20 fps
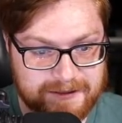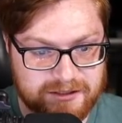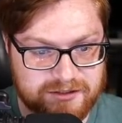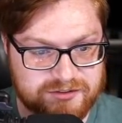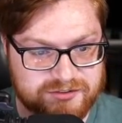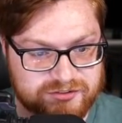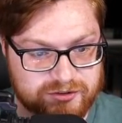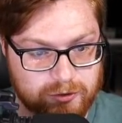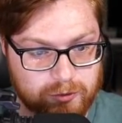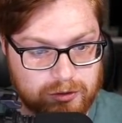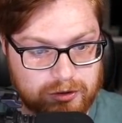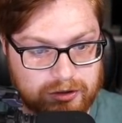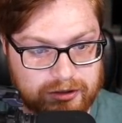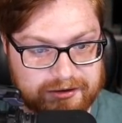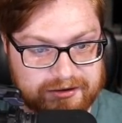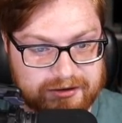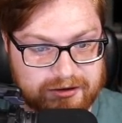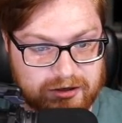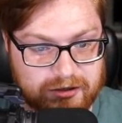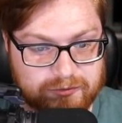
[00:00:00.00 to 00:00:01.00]
so
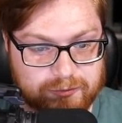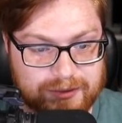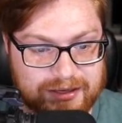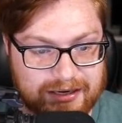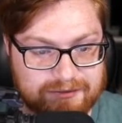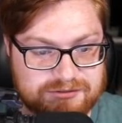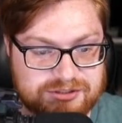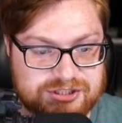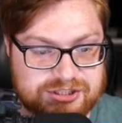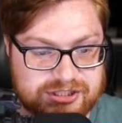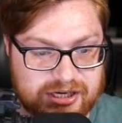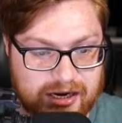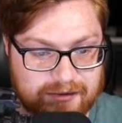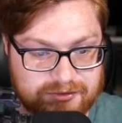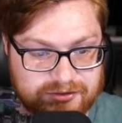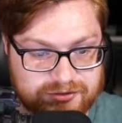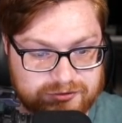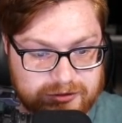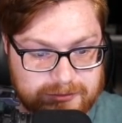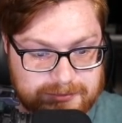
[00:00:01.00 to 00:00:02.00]
if we have
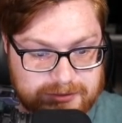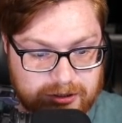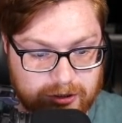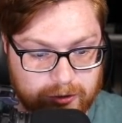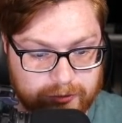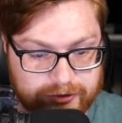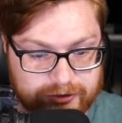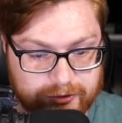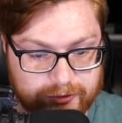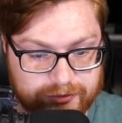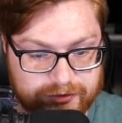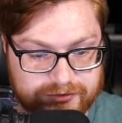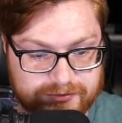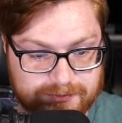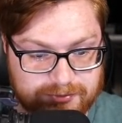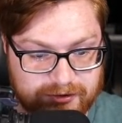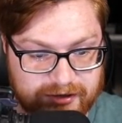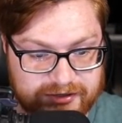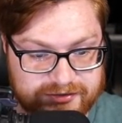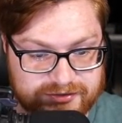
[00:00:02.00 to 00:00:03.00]
JavaScript code here that's
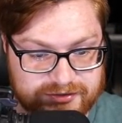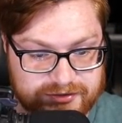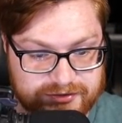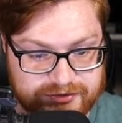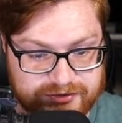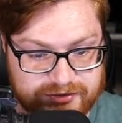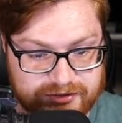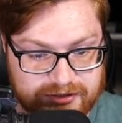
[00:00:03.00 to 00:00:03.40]
present,